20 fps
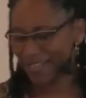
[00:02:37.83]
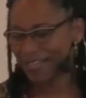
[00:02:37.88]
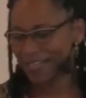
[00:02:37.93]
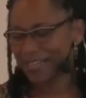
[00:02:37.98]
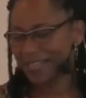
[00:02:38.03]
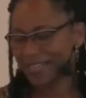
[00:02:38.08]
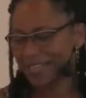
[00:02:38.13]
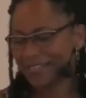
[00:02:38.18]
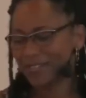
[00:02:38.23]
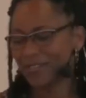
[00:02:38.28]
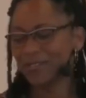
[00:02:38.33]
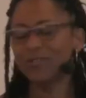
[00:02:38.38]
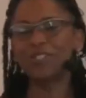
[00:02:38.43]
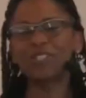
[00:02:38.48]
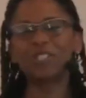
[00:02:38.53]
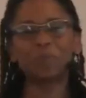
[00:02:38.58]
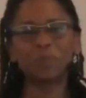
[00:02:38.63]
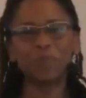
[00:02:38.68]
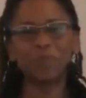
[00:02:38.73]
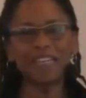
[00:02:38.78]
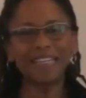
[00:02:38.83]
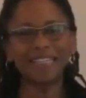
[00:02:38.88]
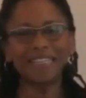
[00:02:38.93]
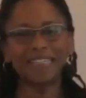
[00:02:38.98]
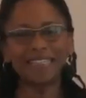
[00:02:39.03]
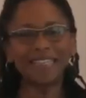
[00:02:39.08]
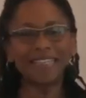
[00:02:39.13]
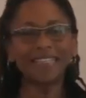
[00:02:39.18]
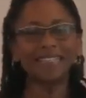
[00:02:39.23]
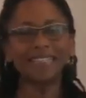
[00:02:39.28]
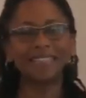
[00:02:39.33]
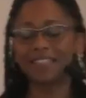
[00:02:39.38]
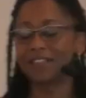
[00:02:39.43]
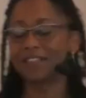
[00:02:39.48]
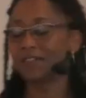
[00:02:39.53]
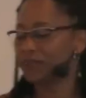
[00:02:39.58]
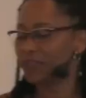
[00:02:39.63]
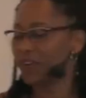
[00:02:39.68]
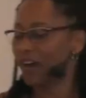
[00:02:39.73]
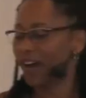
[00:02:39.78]
To speak is
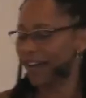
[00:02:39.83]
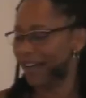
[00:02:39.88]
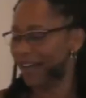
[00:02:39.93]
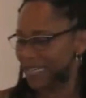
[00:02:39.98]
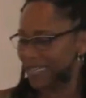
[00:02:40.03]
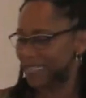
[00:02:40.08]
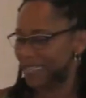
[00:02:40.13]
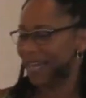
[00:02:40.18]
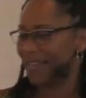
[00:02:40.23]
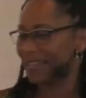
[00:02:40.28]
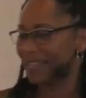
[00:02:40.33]
defined as